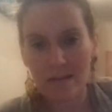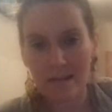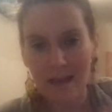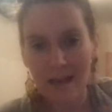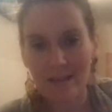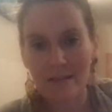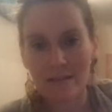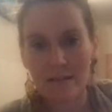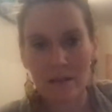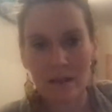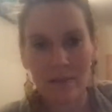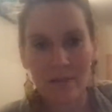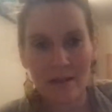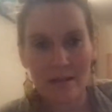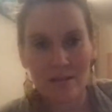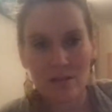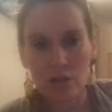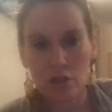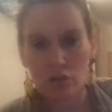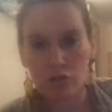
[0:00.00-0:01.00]
that's
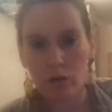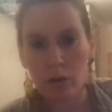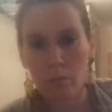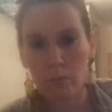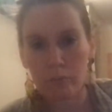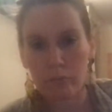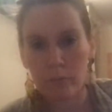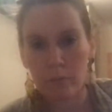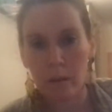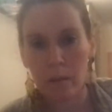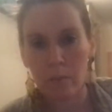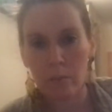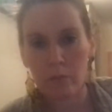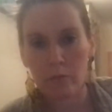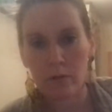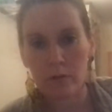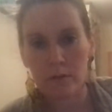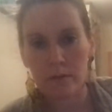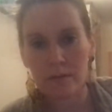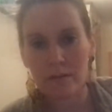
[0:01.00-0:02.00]
the Trump
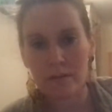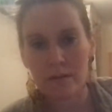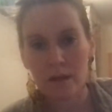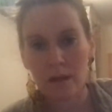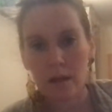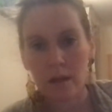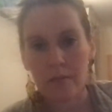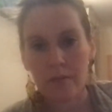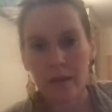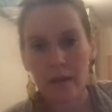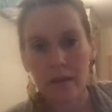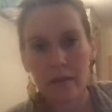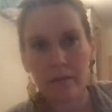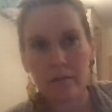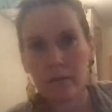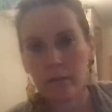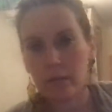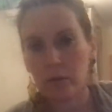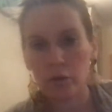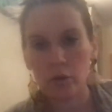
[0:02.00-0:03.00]
remembrance.
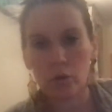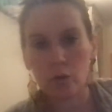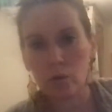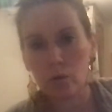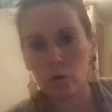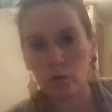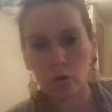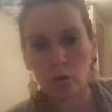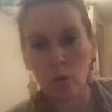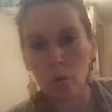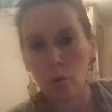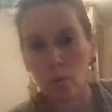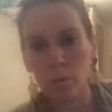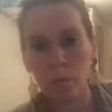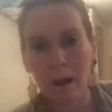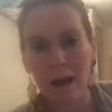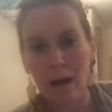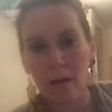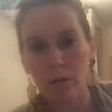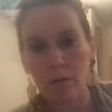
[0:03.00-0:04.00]
Then you're all
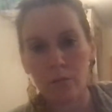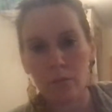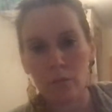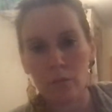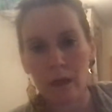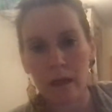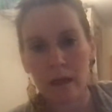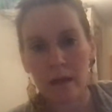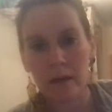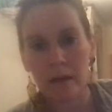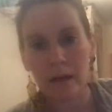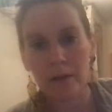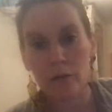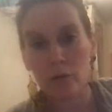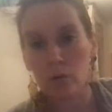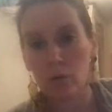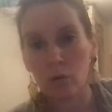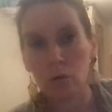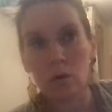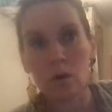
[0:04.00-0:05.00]
powerful then, and
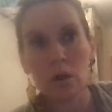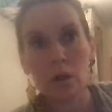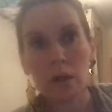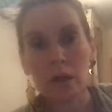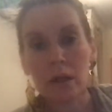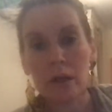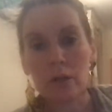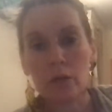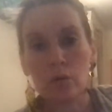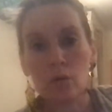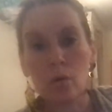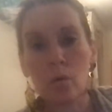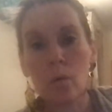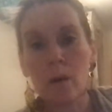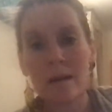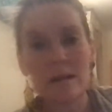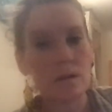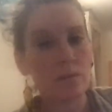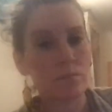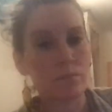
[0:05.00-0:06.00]
you're
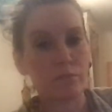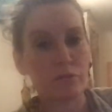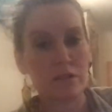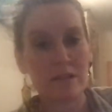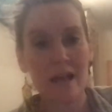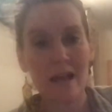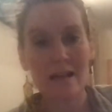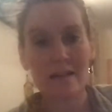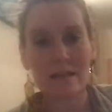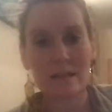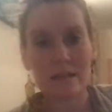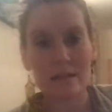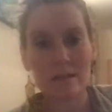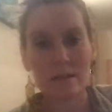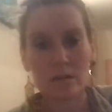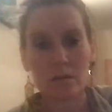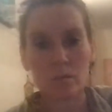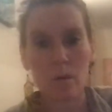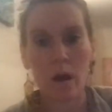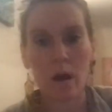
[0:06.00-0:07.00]
always
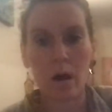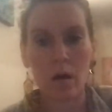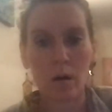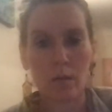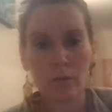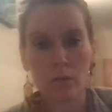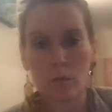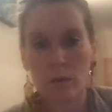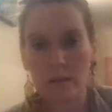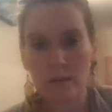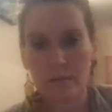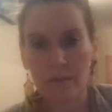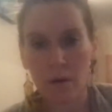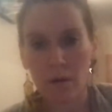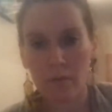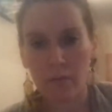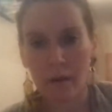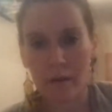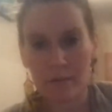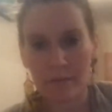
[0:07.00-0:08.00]
protected as well. I've always
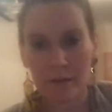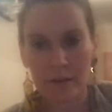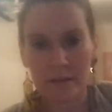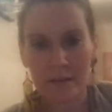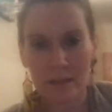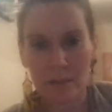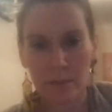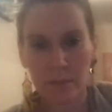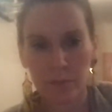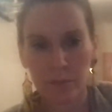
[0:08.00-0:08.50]
felt very, very deeply